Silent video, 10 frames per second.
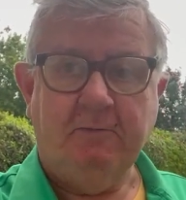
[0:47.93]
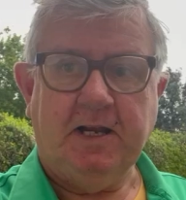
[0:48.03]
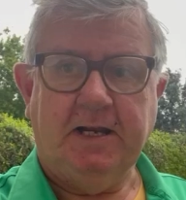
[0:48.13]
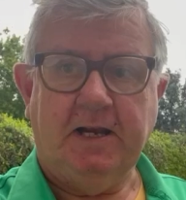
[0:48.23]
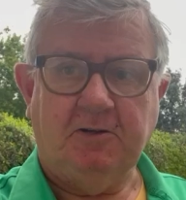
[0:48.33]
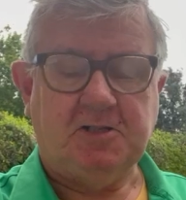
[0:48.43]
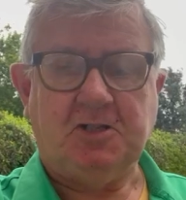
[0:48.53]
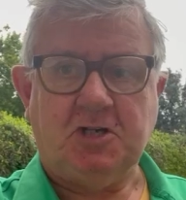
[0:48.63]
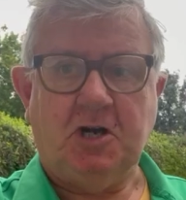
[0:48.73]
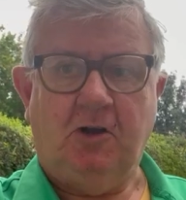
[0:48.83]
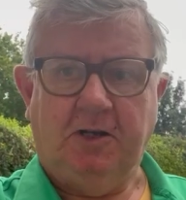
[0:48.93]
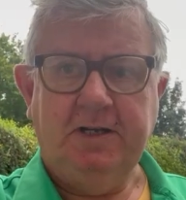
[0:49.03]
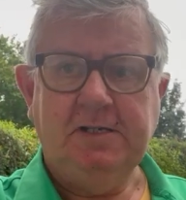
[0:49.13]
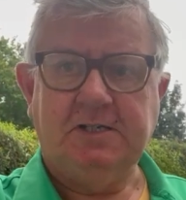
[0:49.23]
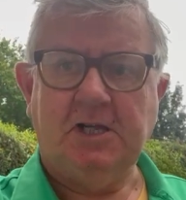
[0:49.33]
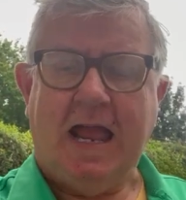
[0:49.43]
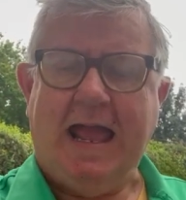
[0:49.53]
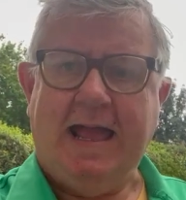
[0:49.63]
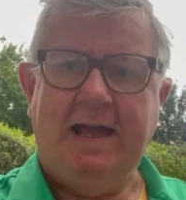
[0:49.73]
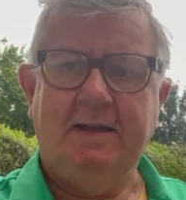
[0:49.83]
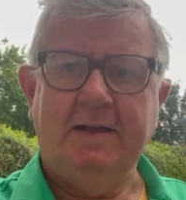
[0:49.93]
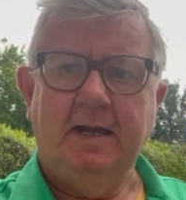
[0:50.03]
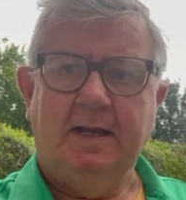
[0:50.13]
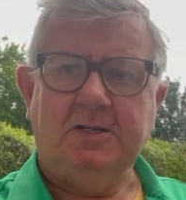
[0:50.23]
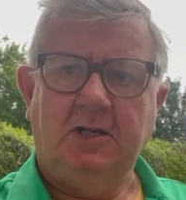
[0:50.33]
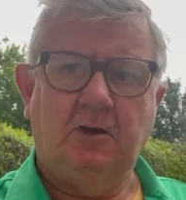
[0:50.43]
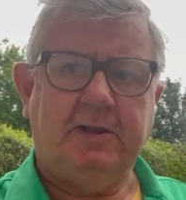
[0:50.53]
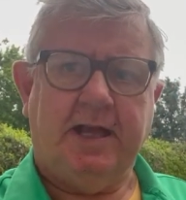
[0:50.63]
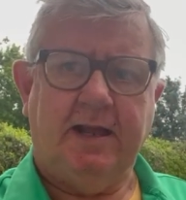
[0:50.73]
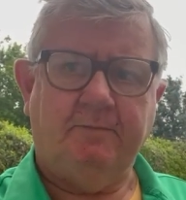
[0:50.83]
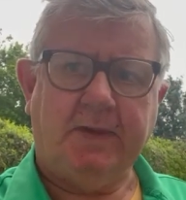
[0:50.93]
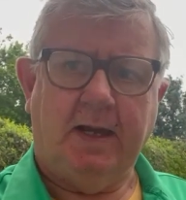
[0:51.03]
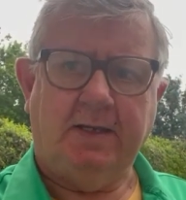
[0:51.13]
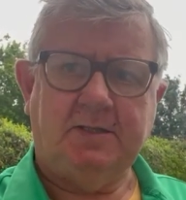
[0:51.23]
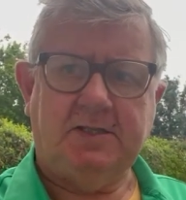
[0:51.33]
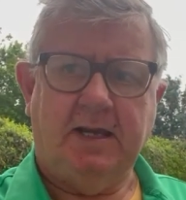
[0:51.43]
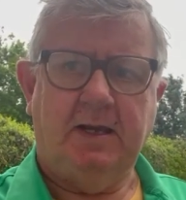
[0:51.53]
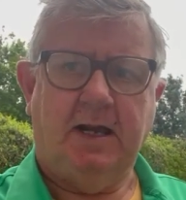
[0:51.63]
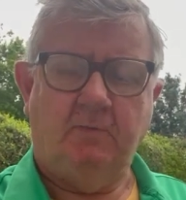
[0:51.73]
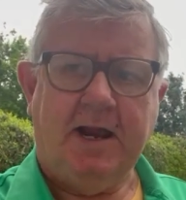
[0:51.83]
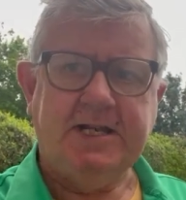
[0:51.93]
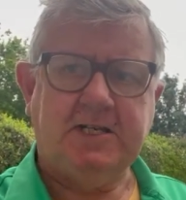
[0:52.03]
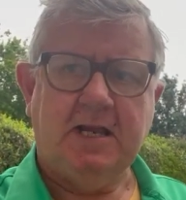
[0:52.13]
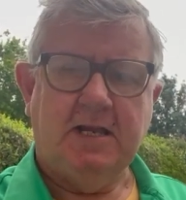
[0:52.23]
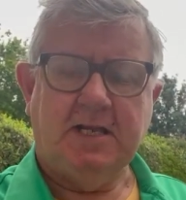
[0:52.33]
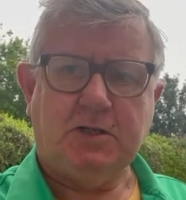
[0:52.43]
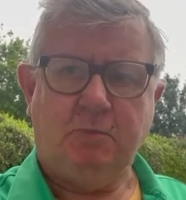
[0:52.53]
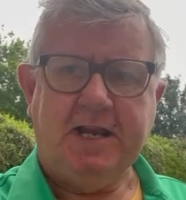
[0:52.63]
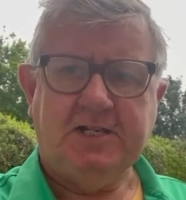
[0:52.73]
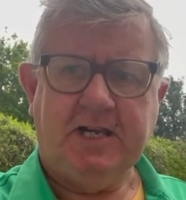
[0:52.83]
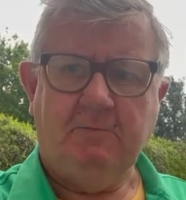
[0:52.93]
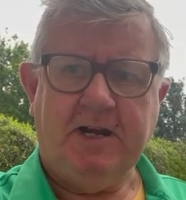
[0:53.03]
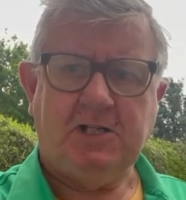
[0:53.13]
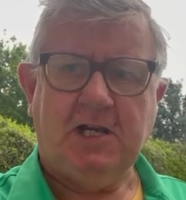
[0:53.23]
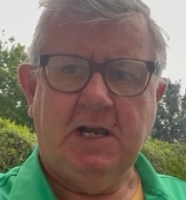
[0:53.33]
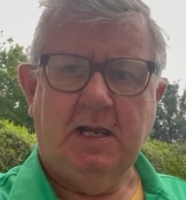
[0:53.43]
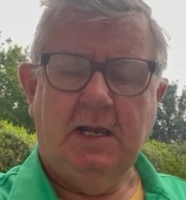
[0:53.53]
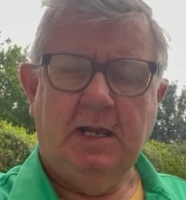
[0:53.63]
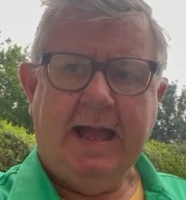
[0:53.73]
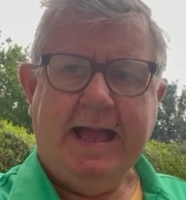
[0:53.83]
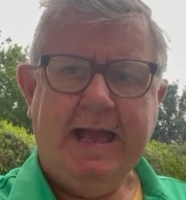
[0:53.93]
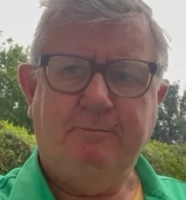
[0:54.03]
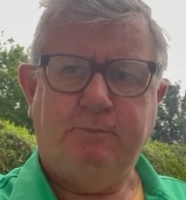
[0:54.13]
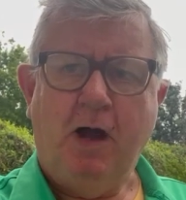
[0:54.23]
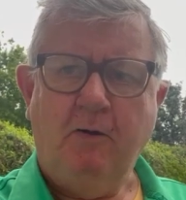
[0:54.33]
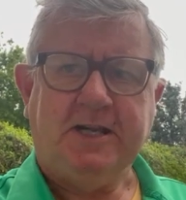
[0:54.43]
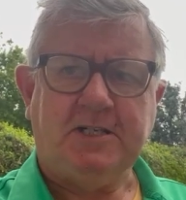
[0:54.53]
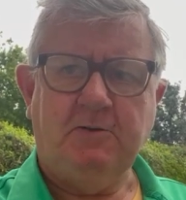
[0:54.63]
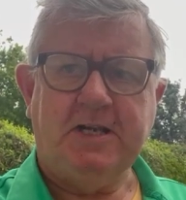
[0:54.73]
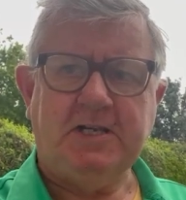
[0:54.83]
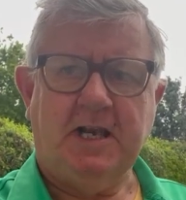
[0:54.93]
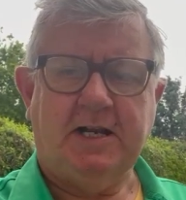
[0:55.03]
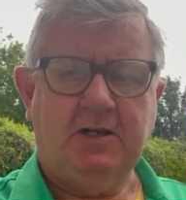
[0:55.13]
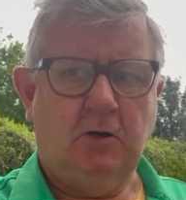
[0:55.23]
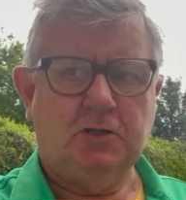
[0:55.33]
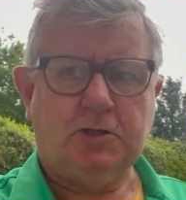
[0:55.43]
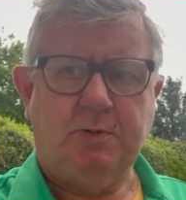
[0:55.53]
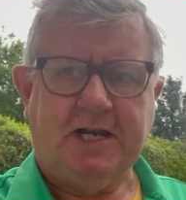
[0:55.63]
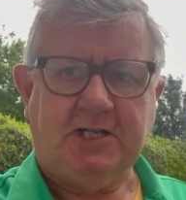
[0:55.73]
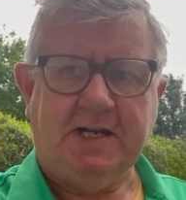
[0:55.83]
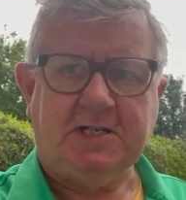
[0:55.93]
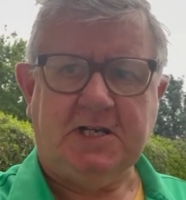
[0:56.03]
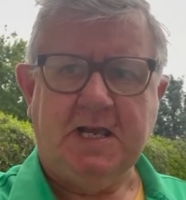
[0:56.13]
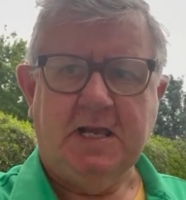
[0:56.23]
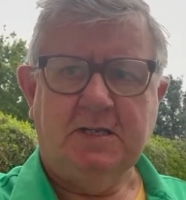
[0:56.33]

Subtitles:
We're going to go to Scotland and to Ayr and to look there at a race, a sprint in which Ayr Poet, who is a course specialist,